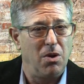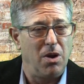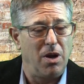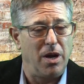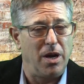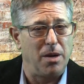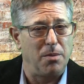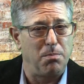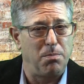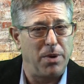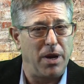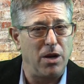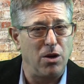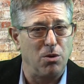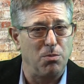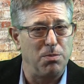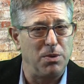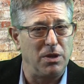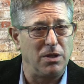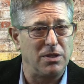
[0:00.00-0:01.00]
and pay your
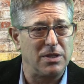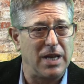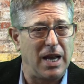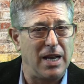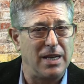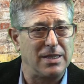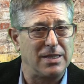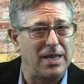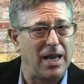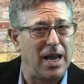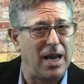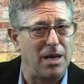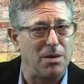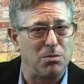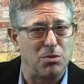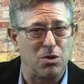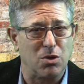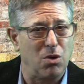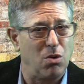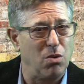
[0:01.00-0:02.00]
bills on time.
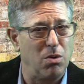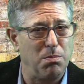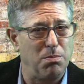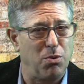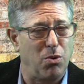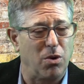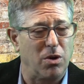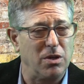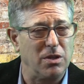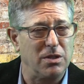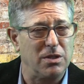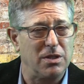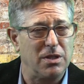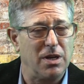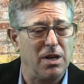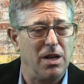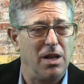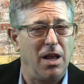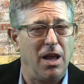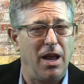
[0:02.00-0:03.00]
So important.
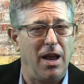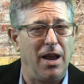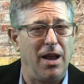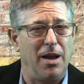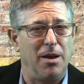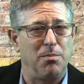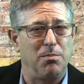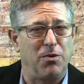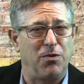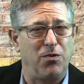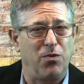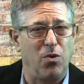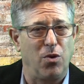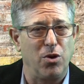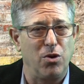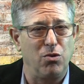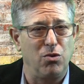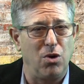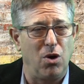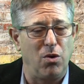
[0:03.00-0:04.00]
And before
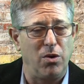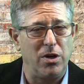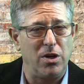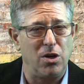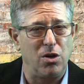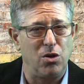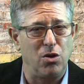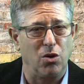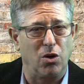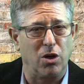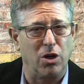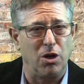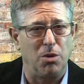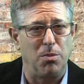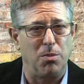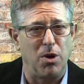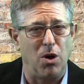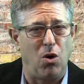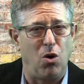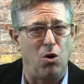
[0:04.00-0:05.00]
you know it, you're gonna
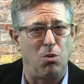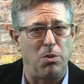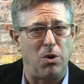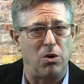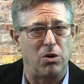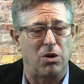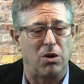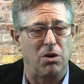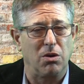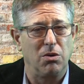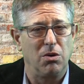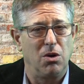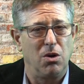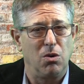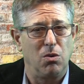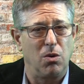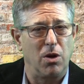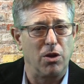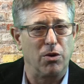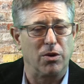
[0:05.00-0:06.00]
be a homeowner.
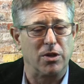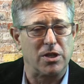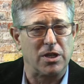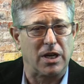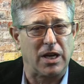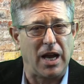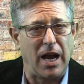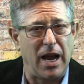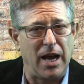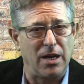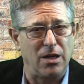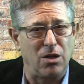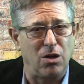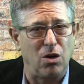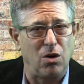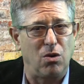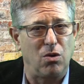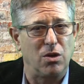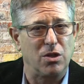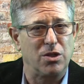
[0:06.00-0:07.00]
Whether it's a condo,
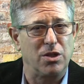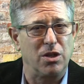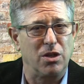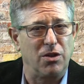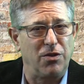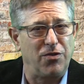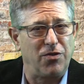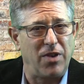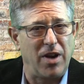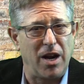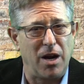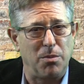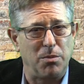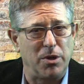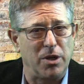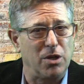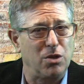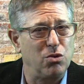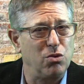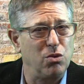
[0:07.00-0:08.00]
a single family,
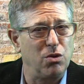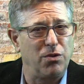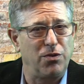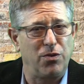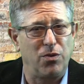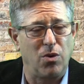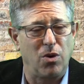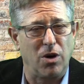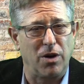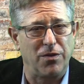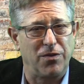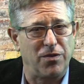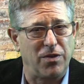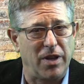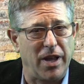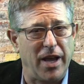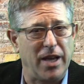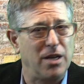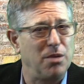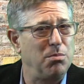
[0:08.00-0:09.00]
a 2 to 4
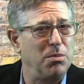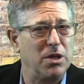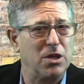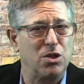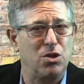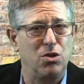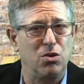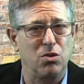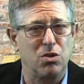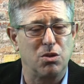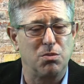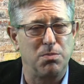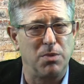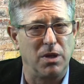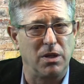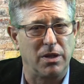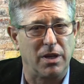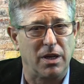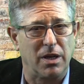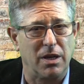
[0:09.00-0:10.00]
flat, a mixed use
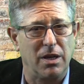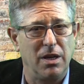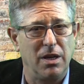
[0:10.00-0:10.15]
building.